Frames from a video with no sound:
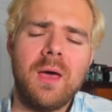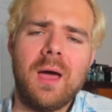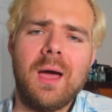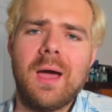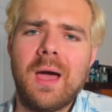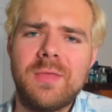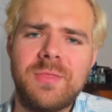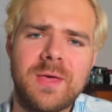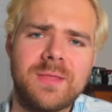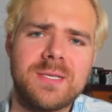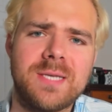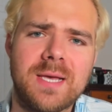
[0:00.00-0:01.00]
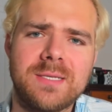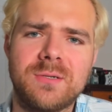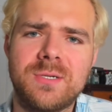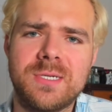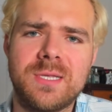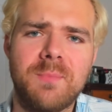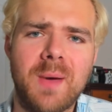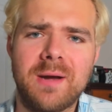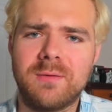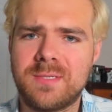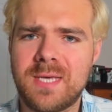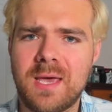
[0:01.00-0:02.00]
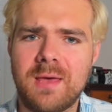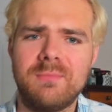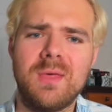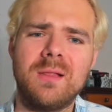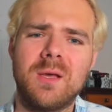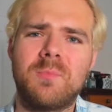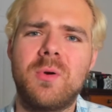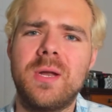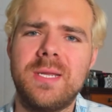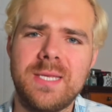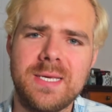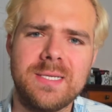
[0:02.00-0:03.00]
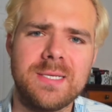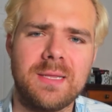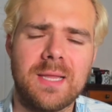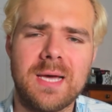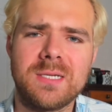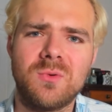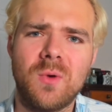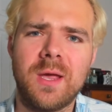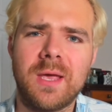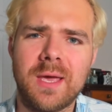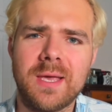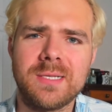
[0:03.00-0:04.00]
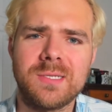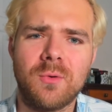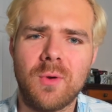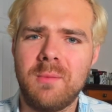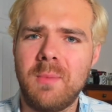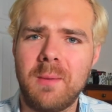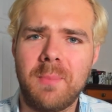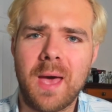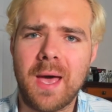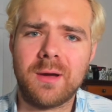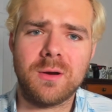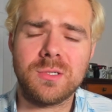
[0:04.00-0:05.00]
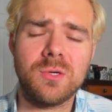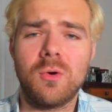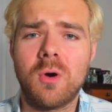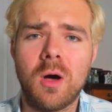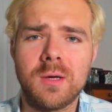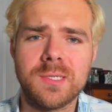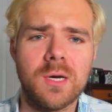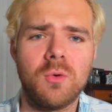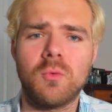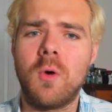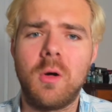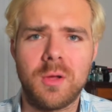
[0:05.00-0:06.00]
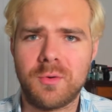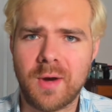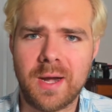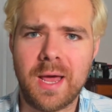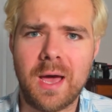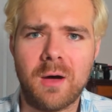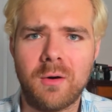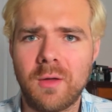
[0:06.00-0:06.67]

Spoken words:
I think the Saints are just the better team. They looked pretty decent last week against the Green Bay Packers, who are also rolling right now.